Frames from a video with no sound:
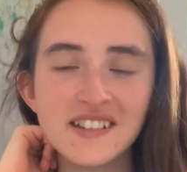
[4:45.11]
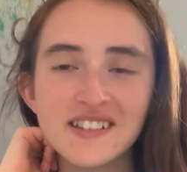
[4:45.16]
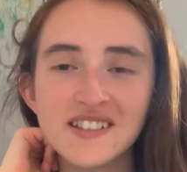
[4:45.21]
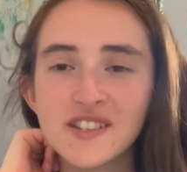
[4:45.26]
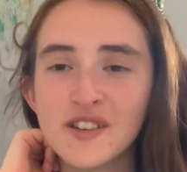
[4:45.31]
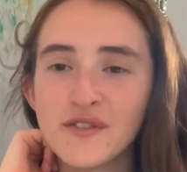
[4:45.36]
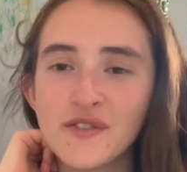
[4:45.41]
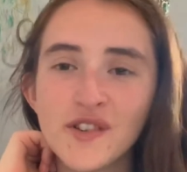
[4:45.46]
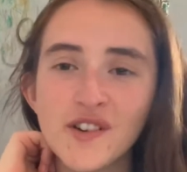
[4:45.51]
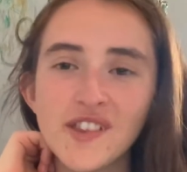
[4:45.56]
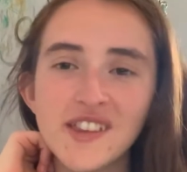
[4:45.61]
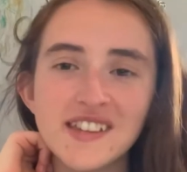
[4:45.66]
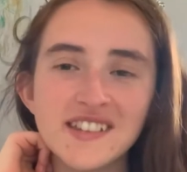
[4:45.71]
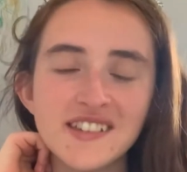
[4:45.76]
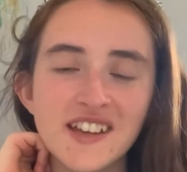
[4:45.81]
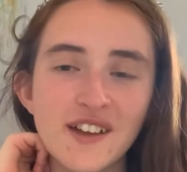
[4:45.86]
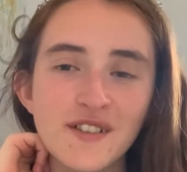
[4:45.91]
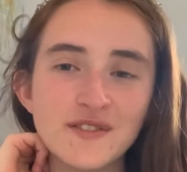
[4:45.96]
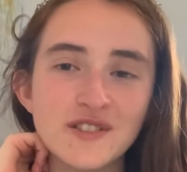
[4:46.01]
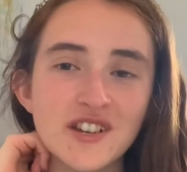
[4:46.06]
So for this,
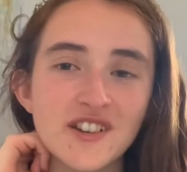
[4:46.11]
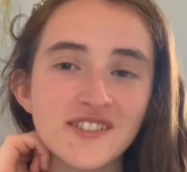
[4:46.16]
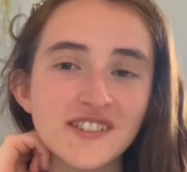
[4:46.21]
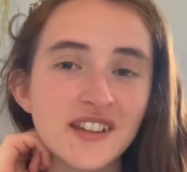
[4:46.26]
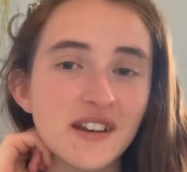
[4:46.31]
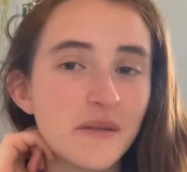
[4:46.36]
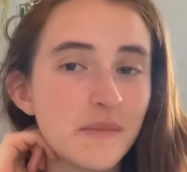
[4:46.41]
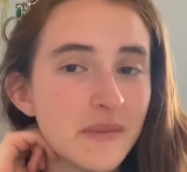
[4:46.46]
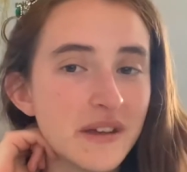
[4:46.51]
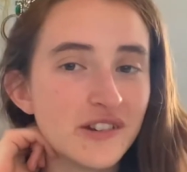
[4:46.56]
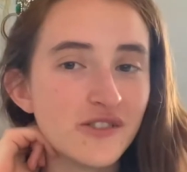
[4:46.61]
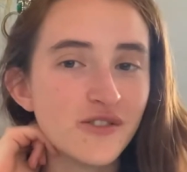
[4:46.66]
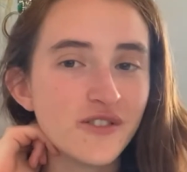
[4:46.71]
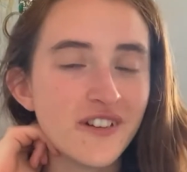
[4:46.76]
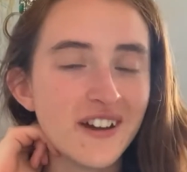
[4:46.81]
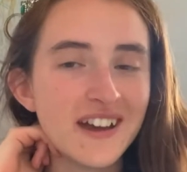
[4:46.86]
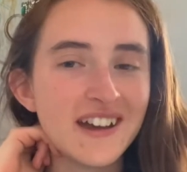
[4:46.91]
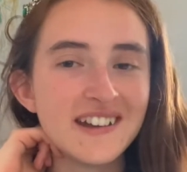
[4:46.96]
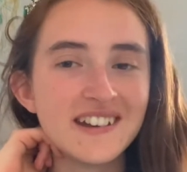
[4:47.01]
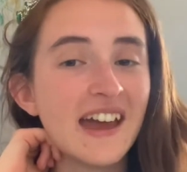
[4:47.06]
I have chosen a middle
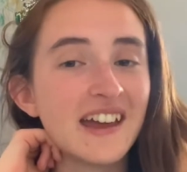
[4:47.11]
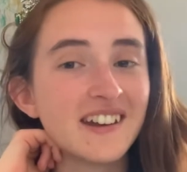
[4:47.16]
grade,